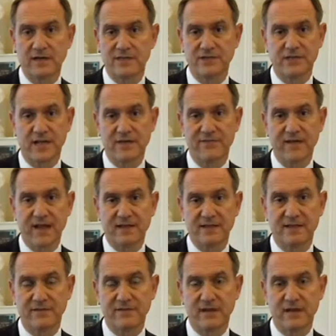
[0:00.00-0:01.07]
unsafe
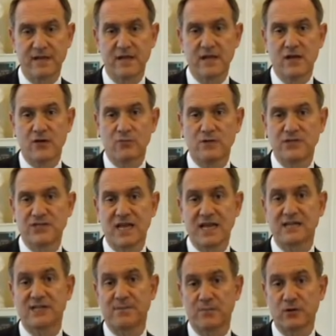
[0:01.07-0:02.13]
activity, which
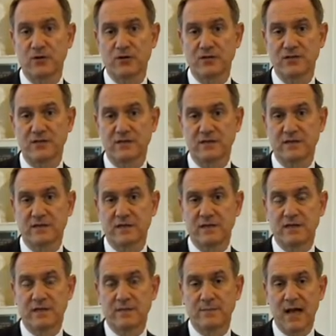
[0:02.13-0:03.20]
takes a person
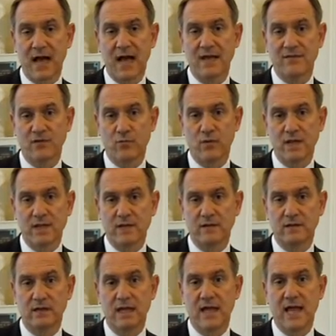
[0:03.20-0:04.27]
behind the
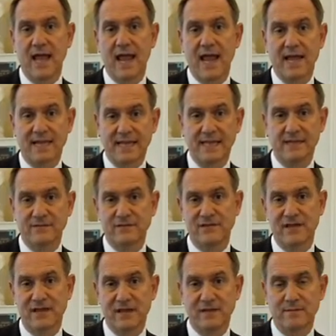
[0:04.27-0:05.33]
wheel and
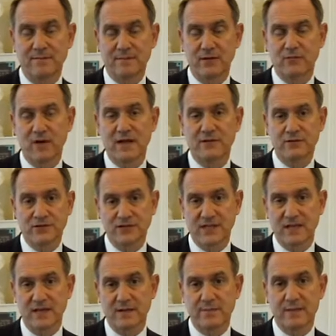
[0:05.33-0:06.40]
renders
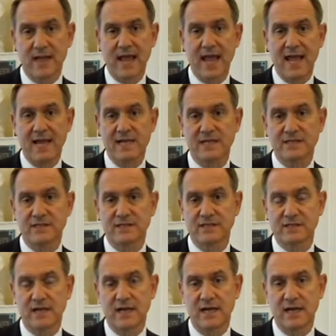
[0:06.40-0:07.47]
them
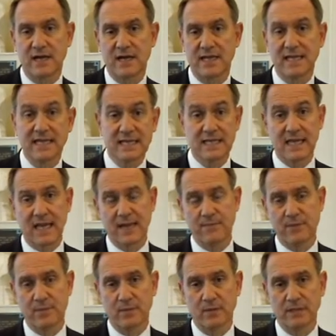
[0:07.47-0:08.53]
as
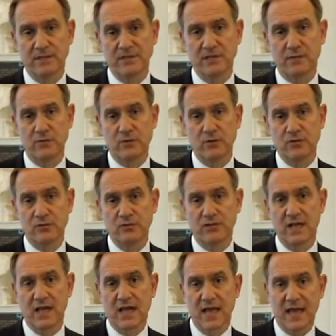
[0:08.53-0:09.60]
incapable as someone
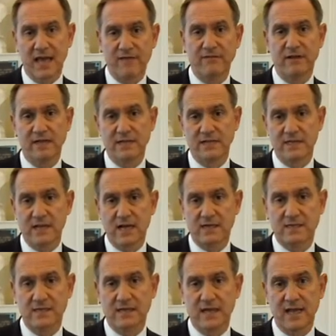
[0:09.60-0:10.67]
who's heavily
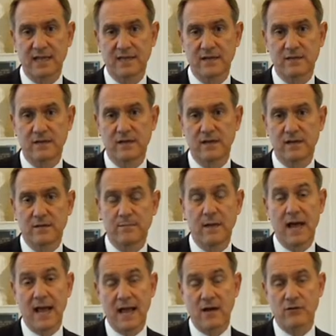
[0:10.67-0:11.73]
intoxicated
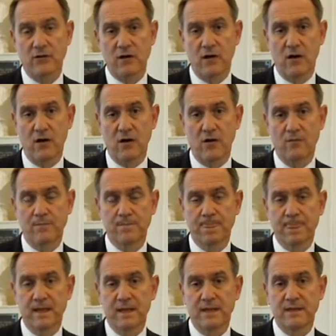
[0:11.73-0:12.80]
by alcohol.
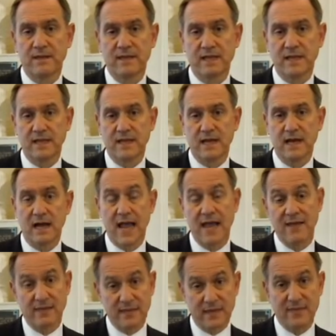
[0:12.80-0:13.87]

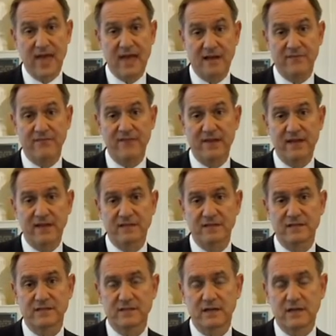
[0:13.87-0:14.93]
And that
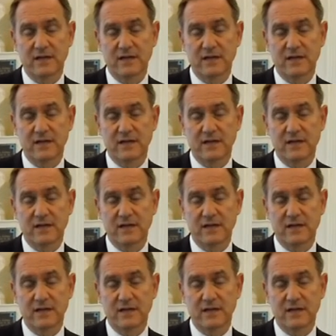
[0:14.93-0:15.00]
offense